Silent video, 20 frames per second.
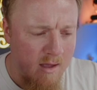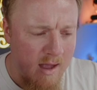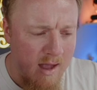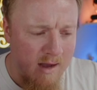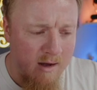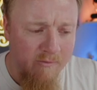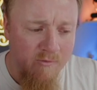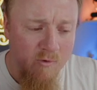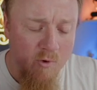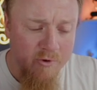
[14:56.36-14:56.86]

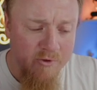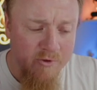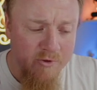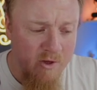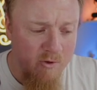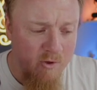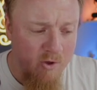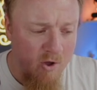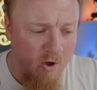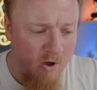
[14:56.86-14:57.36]
And I've
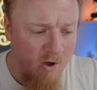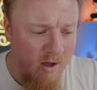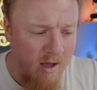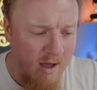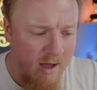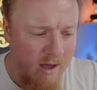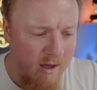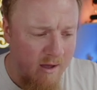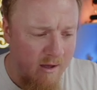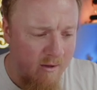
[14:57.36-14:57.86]
also got
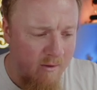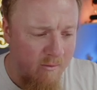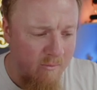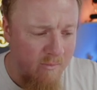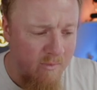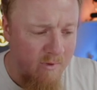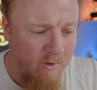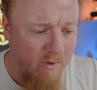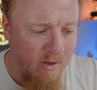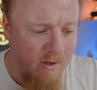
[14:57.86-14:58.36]

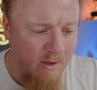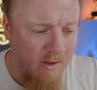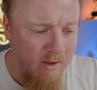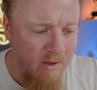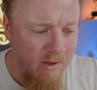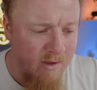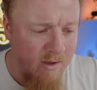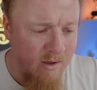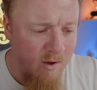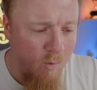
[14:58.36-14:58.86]

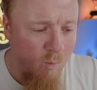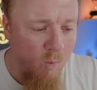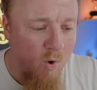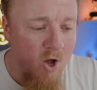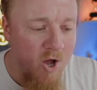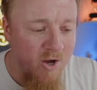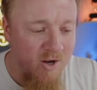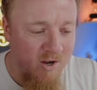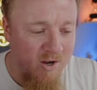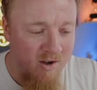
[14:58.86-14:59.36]

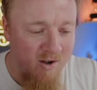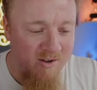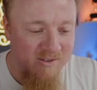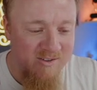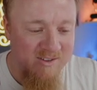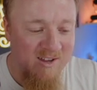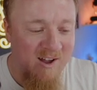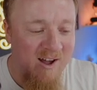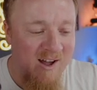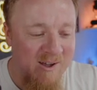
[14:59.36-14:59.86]
word art
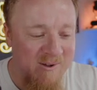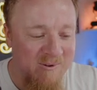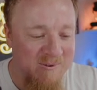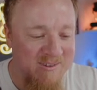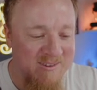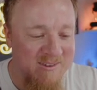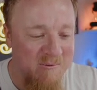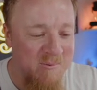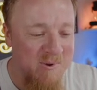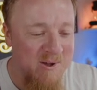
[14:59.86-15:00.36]

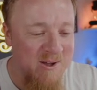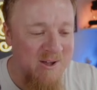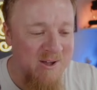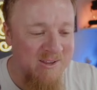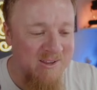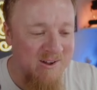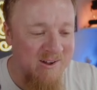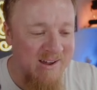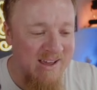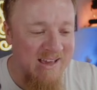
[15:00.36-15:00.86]
styles. So
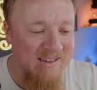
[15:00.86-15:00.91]
word art